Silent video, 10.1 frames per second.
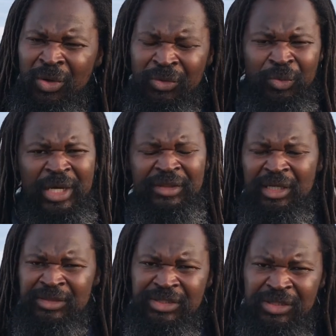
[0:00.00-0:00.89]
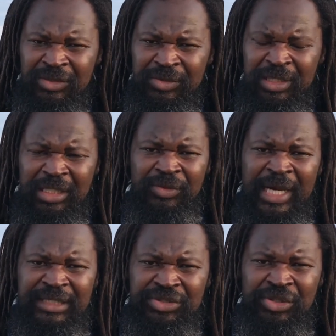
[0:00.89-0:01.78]
the way that our children, our
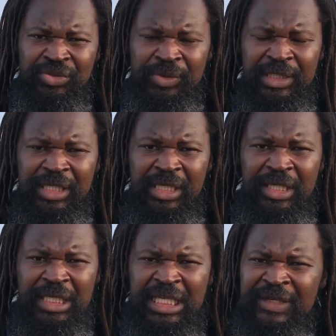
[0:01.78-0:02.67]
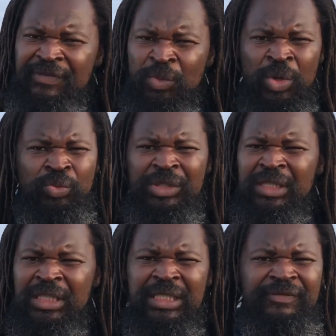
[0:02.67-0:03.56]
grandchildren, even when we
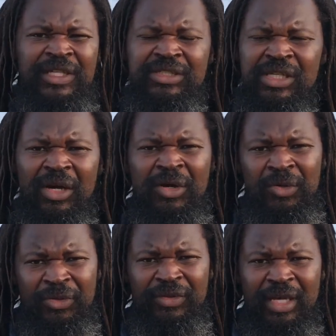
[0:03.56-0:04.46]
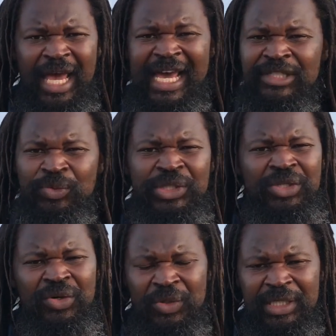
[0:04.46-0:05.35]
leave this earth as we
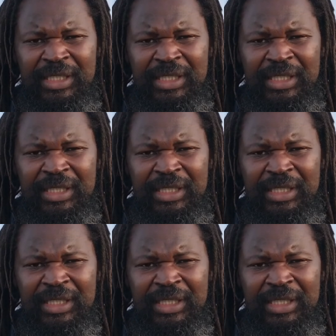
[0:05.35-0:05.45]
know it,